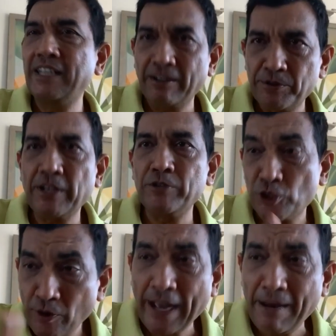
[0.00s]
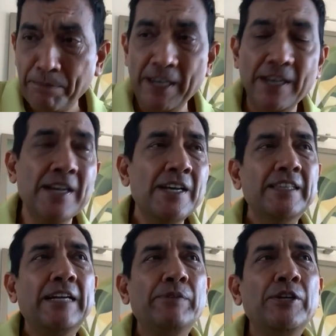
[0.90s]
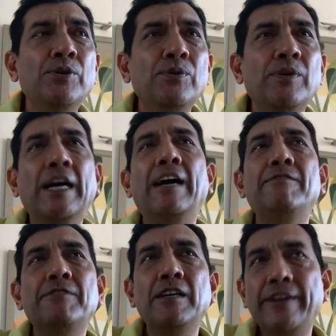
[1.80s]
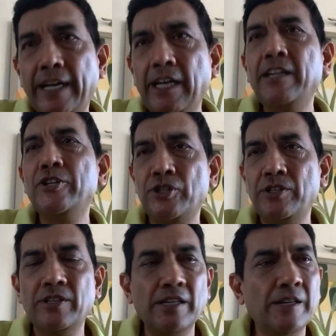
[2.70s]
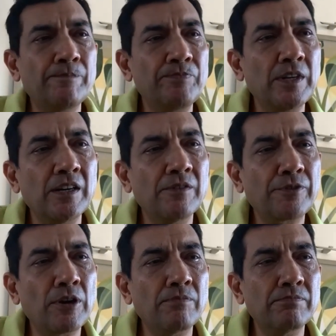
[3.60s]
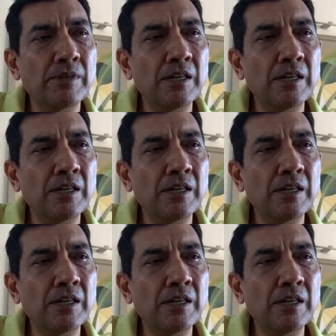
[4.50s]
And I was, I was so happy that when you have uh, recognition um, from